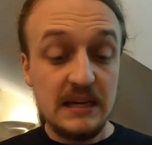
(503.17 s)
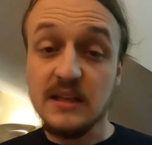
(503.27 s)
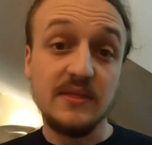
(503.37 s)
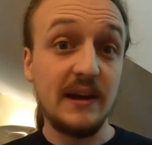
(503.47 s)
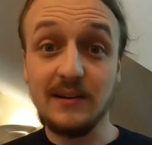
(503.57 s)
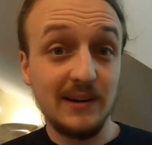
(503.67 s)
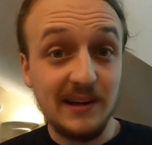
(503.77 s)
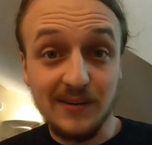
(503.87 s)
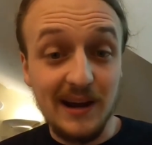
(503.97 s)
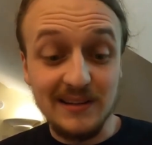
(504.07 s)
They're
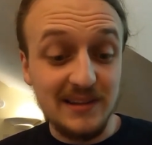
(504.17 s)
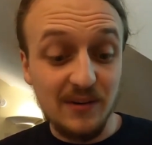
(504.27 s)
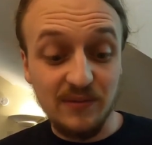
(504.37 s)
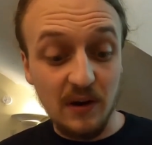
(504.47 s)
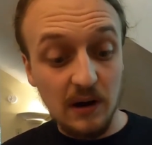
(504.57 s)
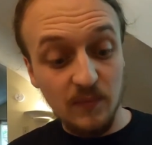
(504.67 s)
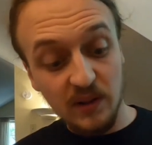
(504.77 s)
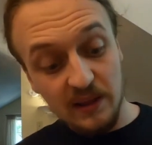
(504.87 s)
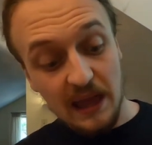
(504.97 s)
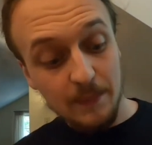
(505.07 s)
looking great so far. I'm
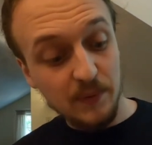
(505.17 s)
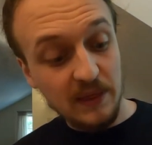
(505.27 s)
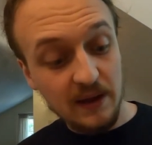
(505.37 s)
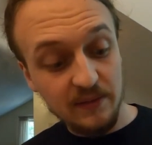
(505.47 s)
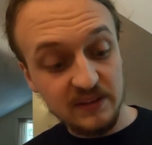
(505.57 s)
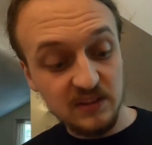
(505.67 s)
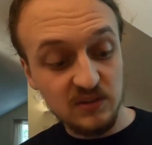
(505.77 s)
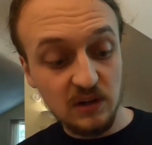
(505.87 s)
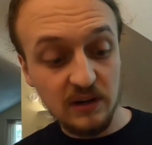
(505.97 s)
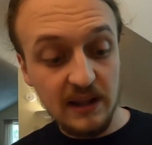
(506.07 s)
really happy with how this is
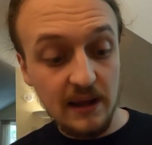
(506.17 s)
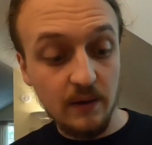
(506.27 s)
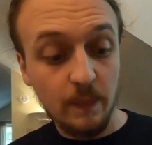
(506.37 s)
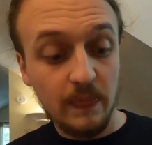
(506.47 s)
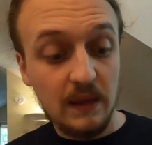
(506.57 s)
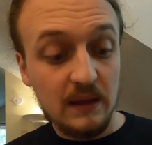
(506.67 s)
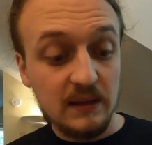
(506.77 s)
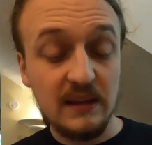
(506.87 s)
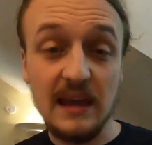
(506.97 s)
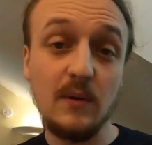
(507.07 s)
turning out.
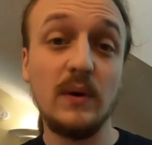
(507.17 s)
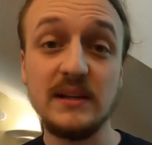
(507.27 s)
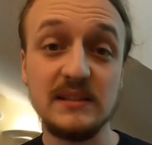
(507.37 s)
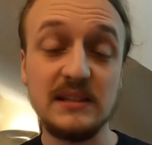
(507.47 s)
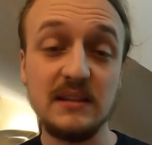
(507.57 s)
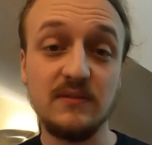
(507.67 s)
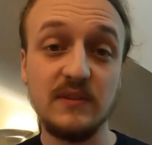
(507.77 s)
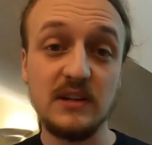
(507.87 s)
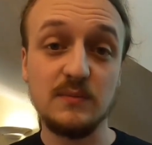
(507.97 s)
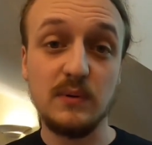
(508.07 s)
Can't wait to see the
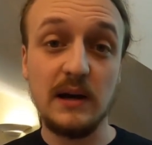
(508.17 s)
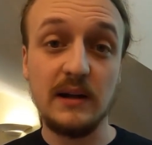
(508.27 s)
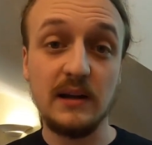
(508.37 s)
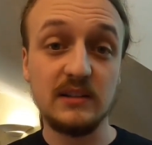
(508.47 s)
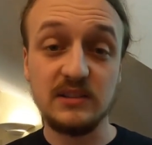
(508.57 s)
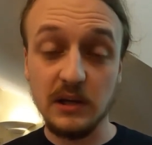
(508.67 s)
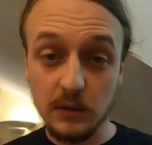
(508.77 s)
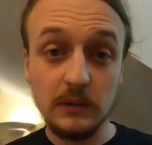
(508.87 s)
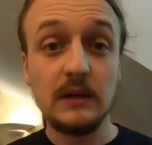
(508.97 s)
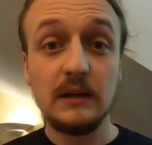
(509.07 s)
finished product, so
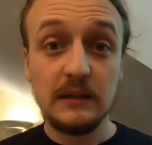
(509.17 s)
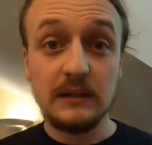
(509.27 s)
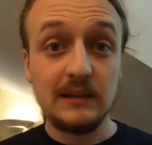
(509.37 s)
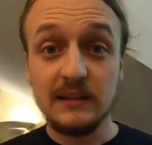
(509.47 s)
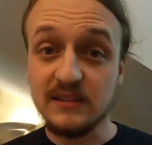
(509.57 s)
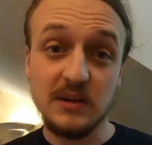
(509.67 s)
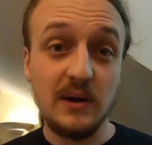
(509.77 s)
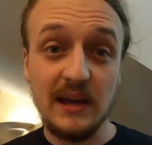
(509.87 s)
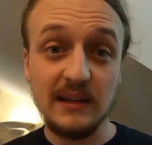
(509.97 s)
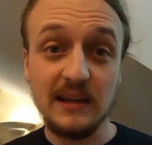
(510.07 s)
let's go
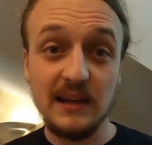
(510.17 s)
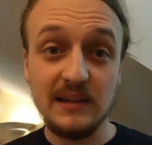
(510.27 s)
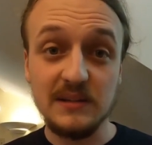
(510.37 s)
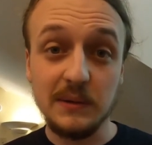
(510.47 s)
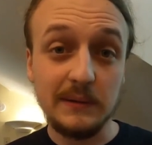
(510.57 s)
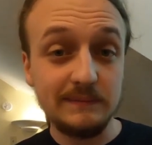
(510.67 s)
ahead and get into it.